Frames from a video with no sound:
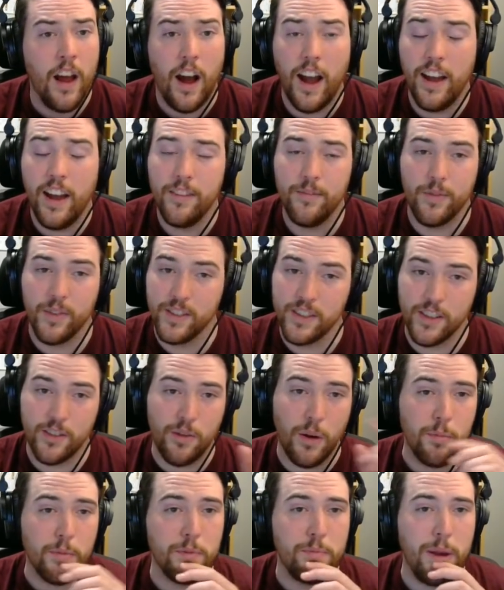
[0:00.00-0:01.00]
I There's a
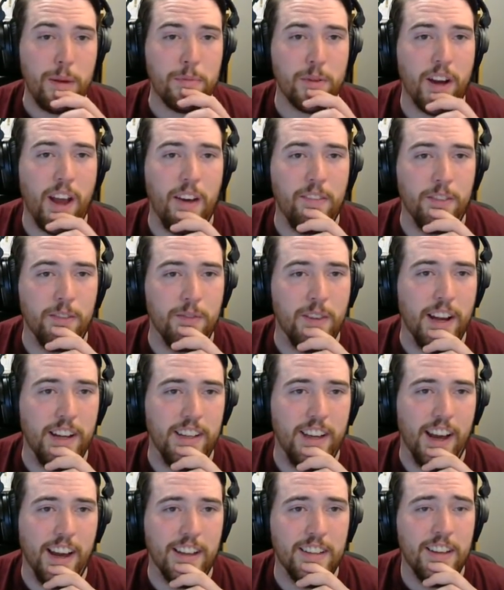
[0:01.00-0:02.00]
crumpled paper I haven't
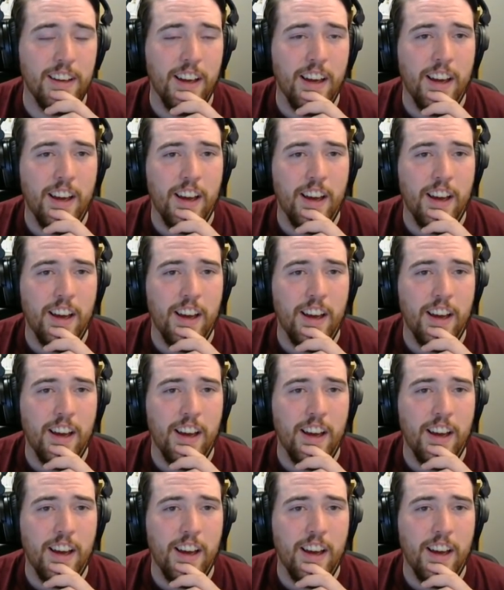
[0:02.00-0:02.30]
read yet.